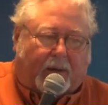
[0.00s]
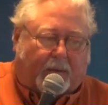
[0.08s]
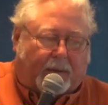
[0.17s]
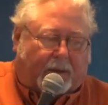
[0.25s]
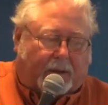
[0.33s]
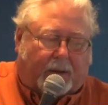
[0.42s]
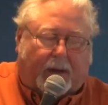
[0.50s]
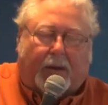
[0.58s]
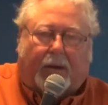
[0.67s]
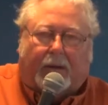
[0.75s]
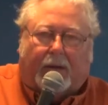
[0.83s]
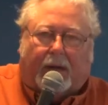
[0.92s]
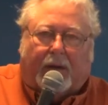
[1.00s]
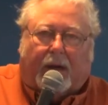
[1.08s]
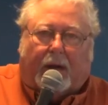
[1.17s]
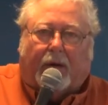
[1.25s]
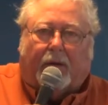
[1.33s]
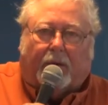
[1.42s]
with the $10
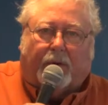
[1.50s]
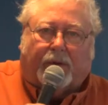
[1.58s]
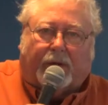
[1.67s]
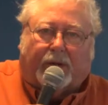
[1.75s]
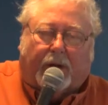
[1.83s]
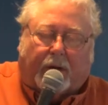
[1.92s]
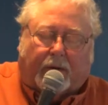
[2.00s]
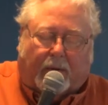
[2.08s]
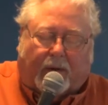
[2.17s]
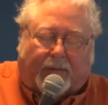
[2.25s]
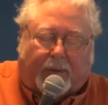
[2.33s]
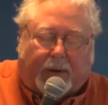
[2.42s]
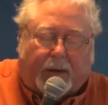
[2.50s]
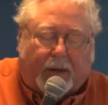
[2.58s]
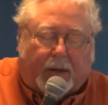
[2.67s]
or $6 offering.